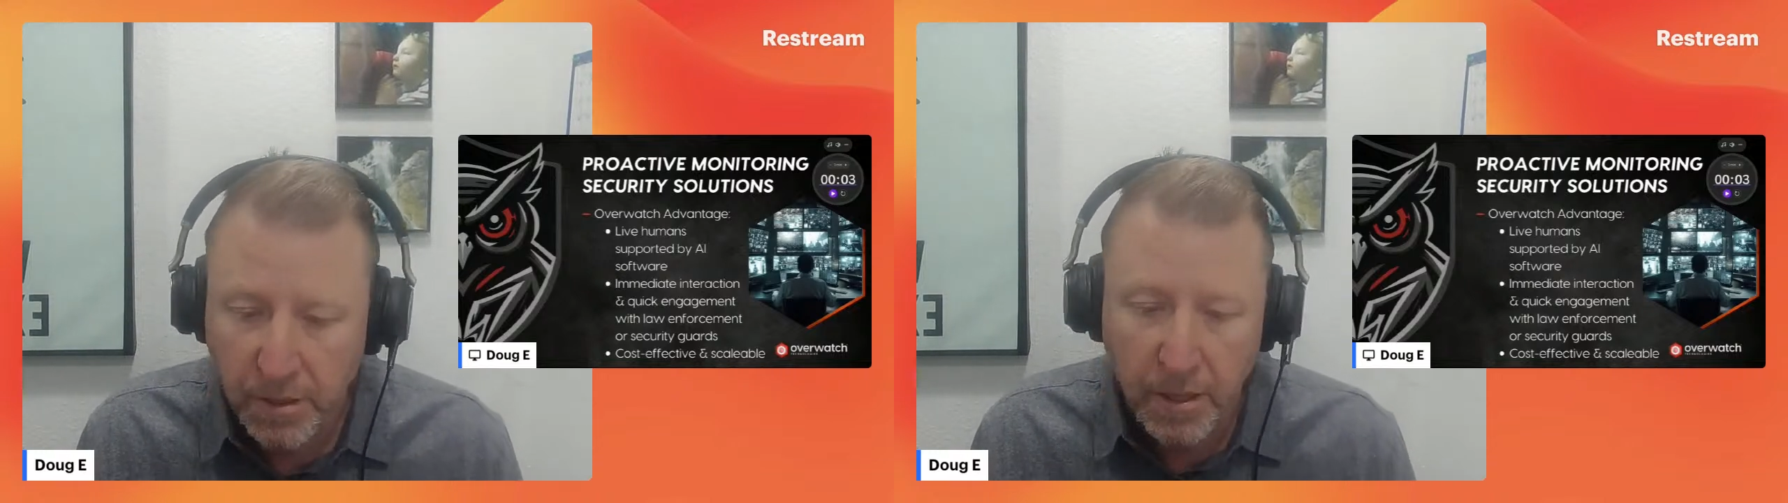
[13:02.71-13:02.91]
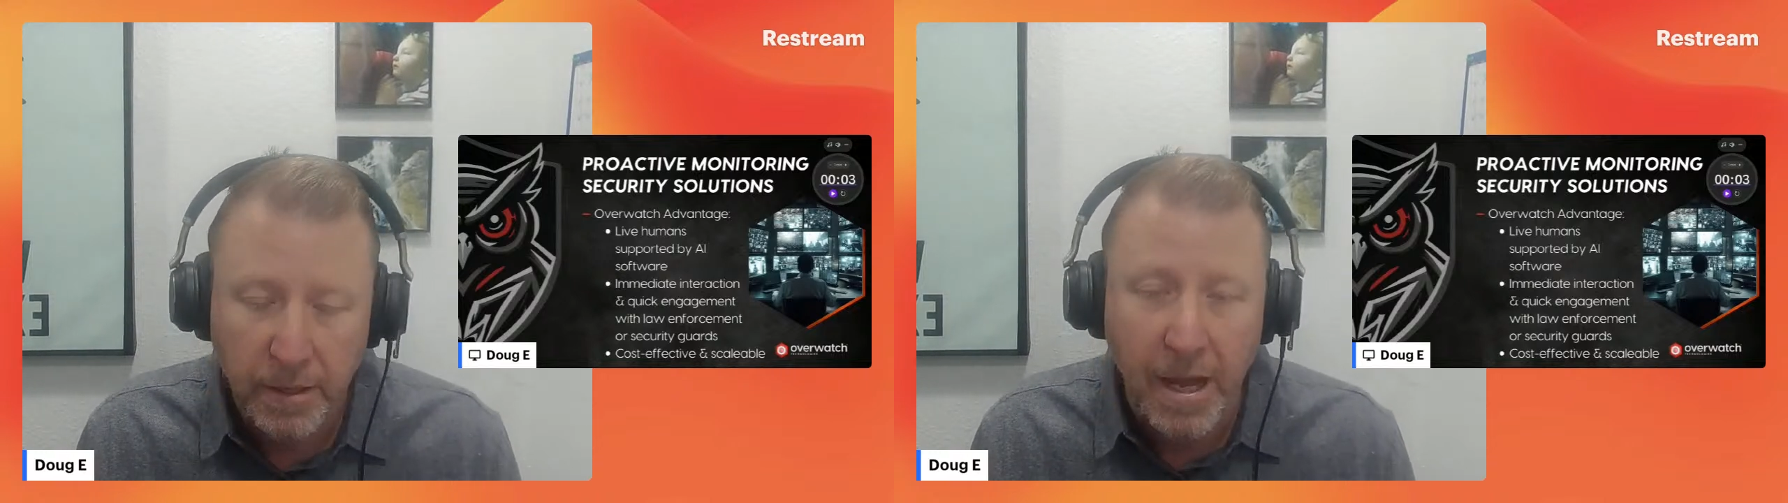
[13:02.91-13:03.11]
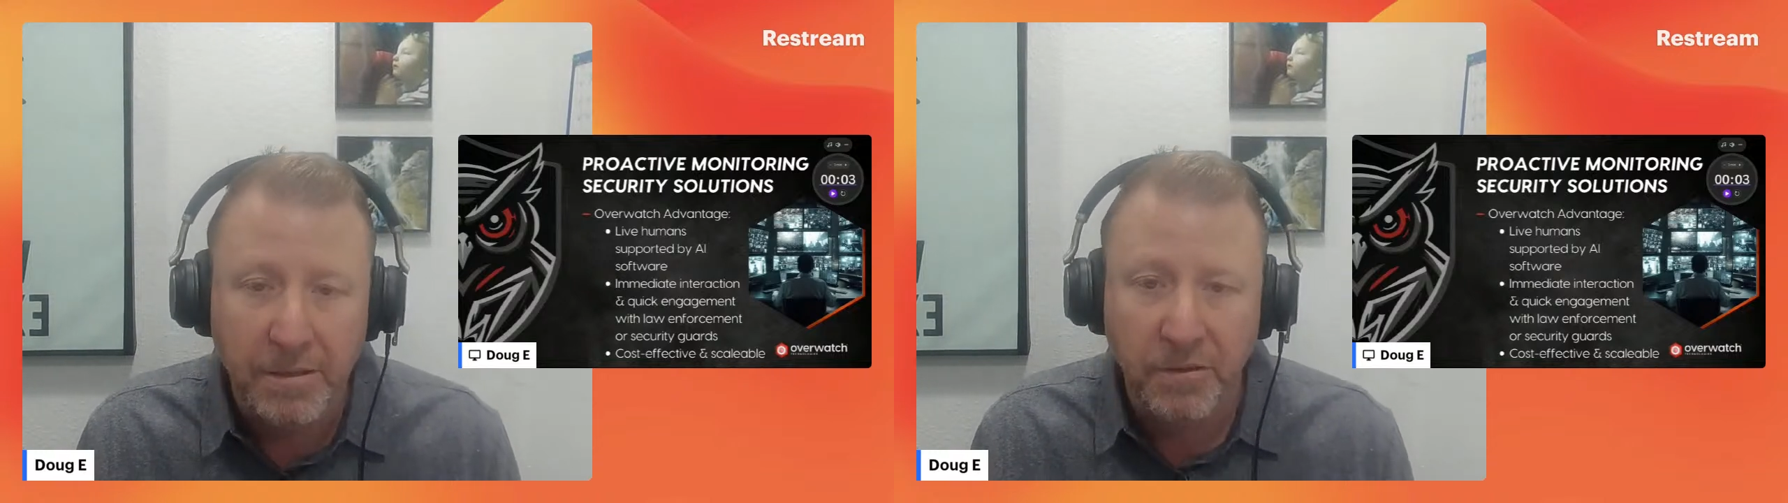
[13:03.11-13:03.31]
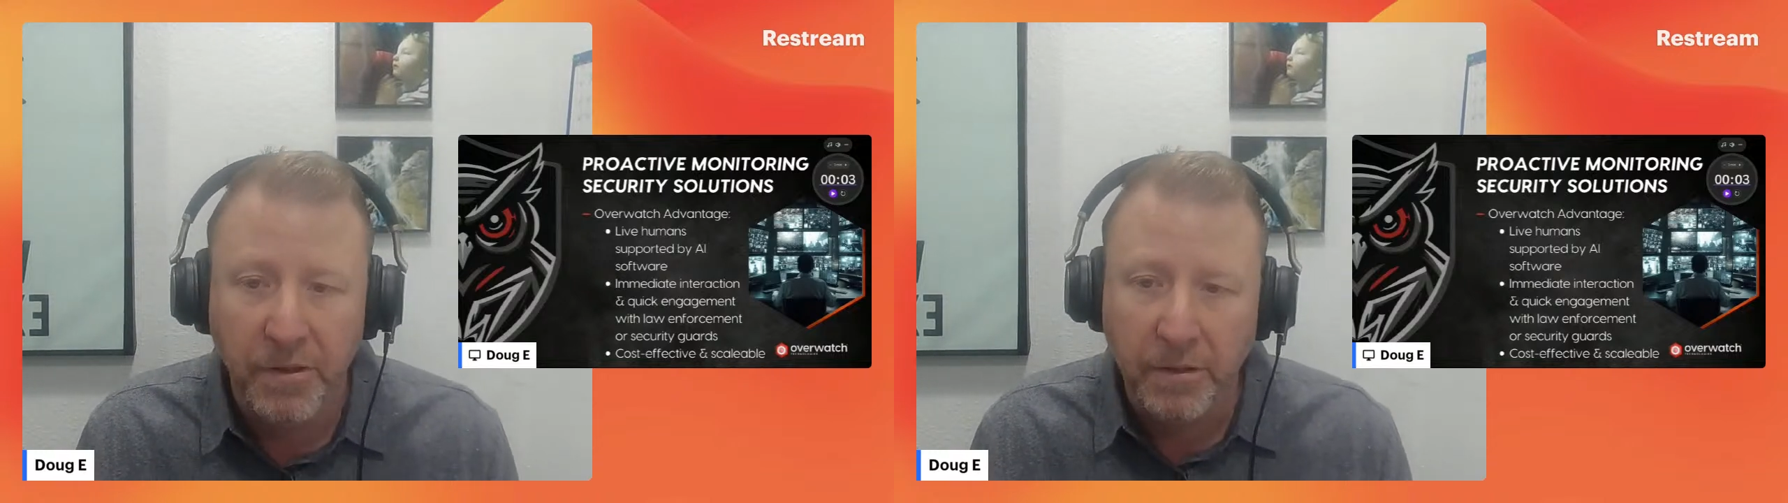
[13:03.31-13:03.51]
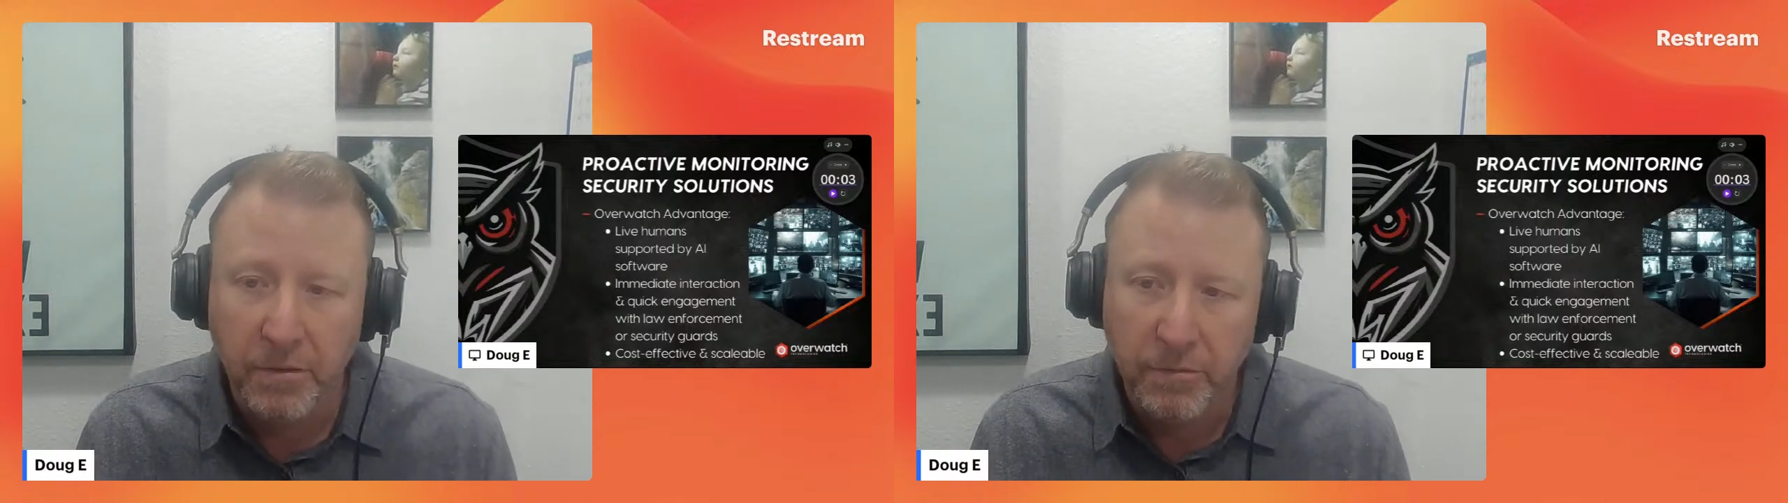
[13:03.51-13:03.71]
cost
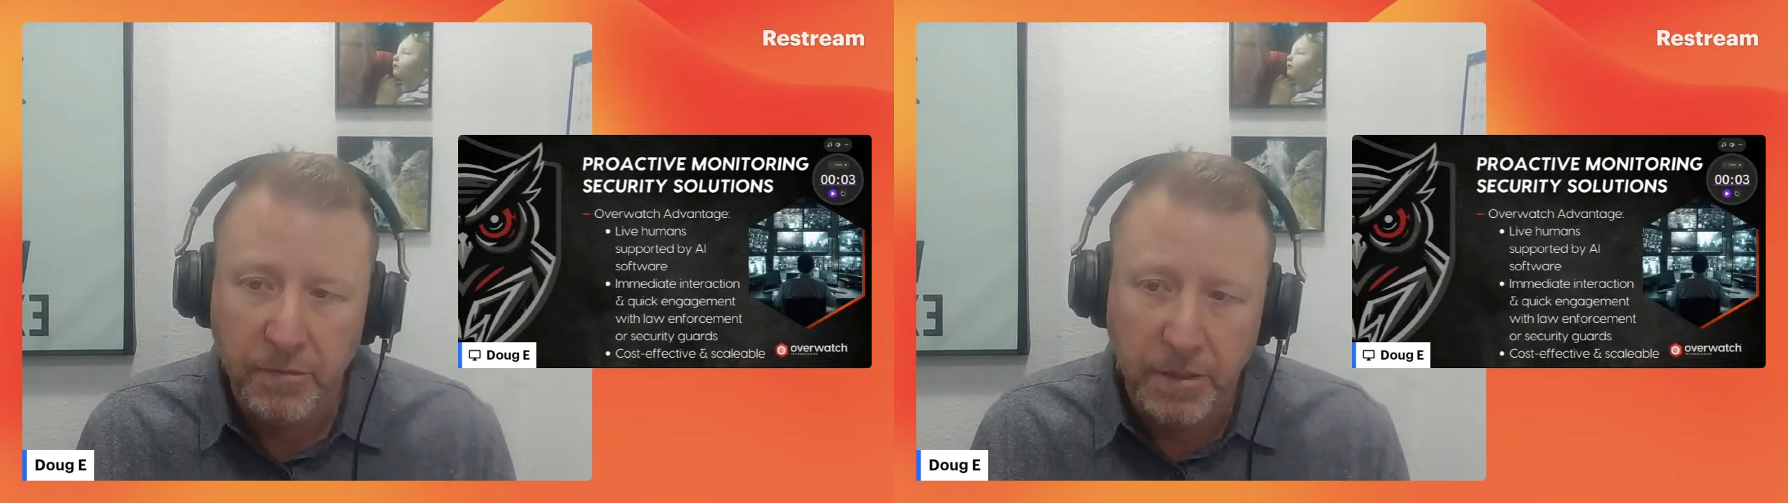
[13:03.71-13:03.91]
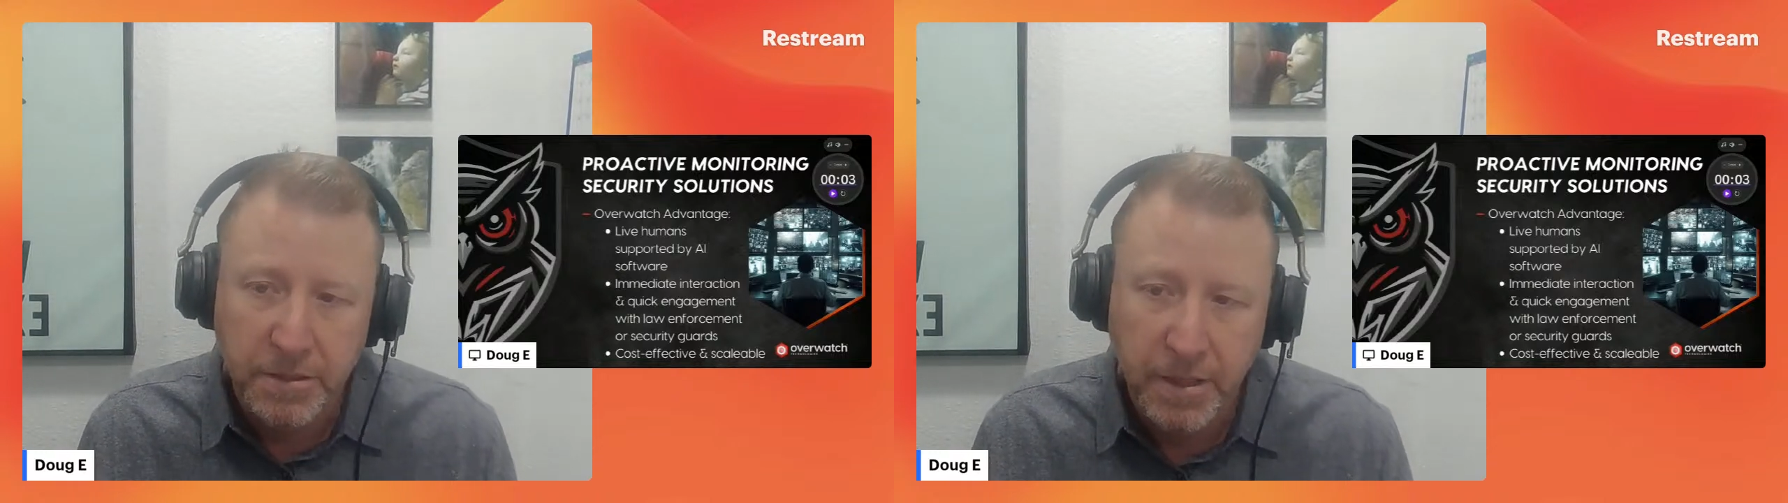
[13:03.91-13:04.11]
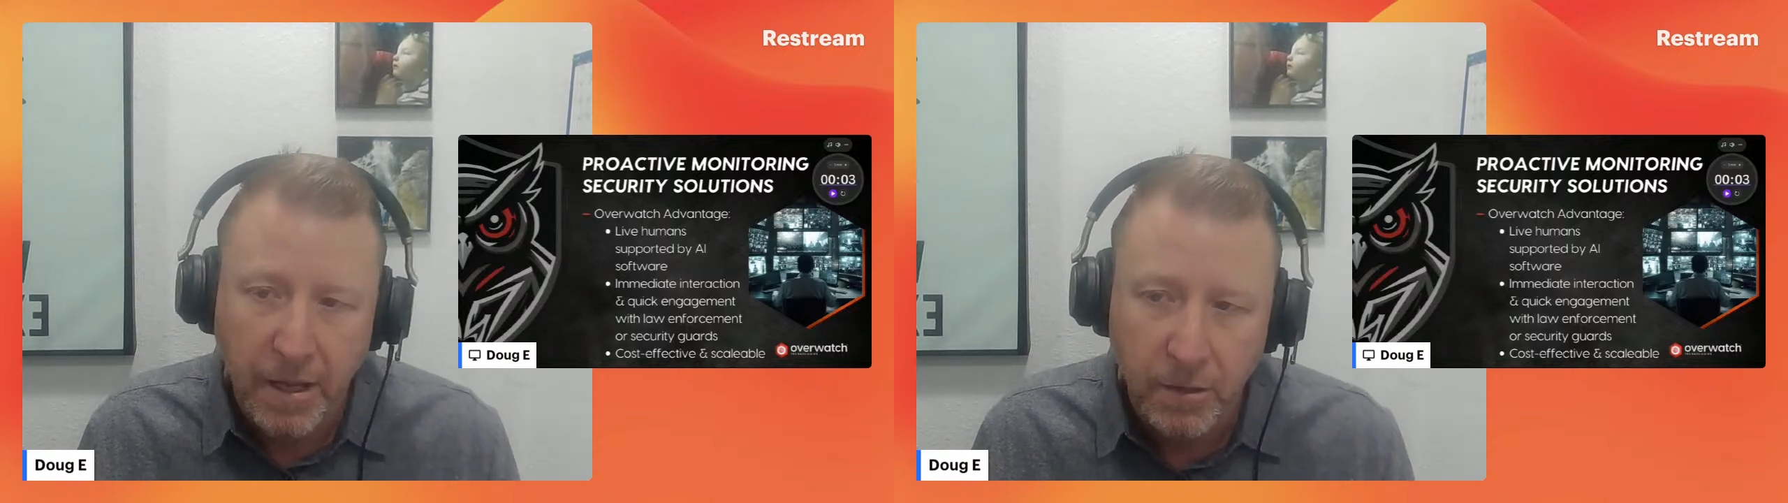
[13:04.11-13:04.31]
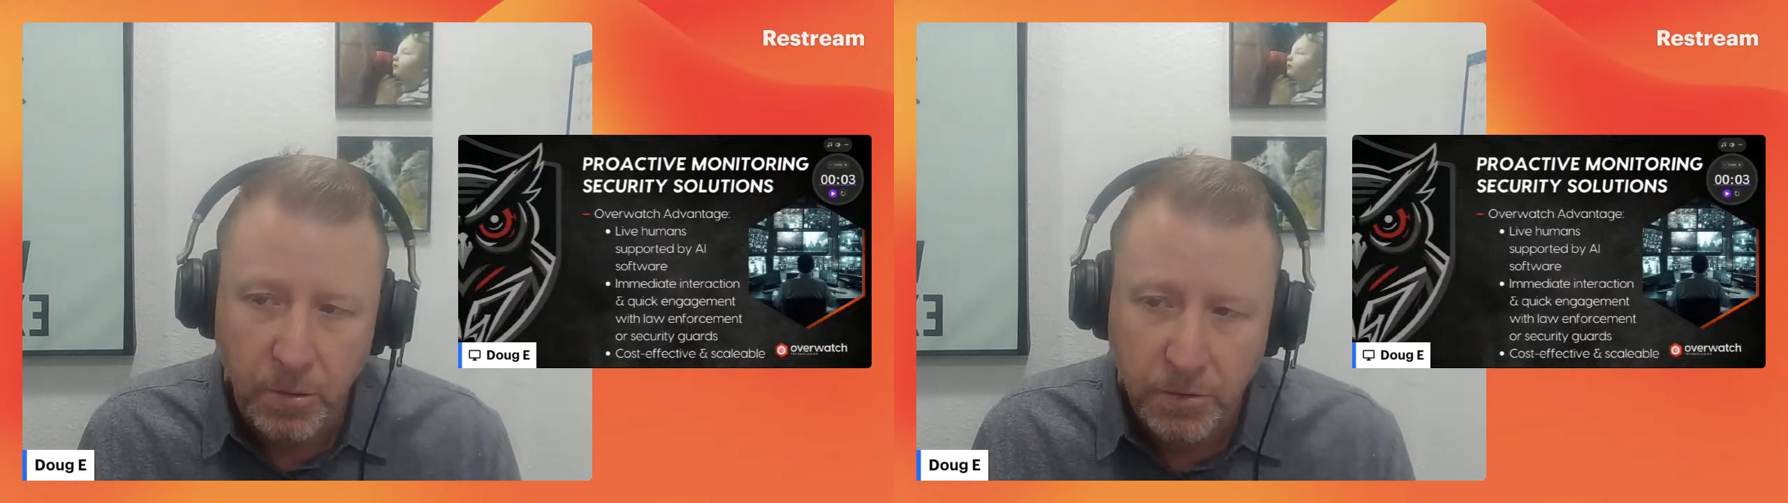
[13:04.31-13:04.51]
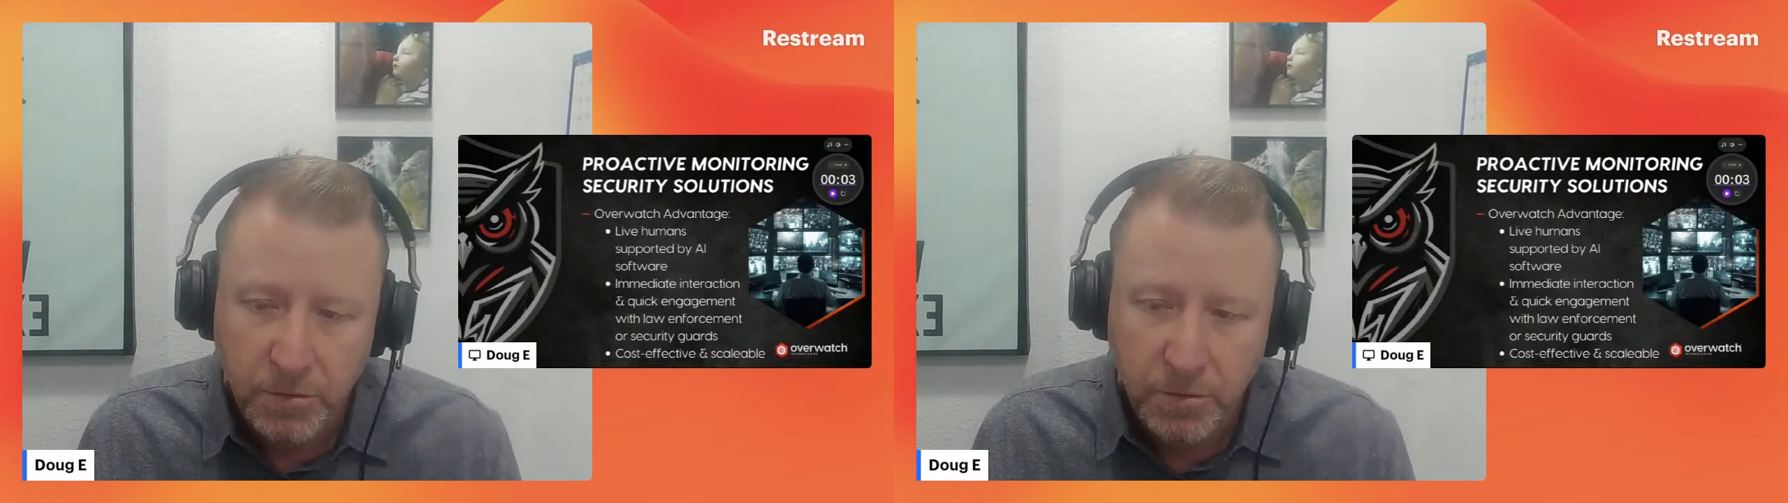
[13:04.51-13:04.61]
effective and it's scalable.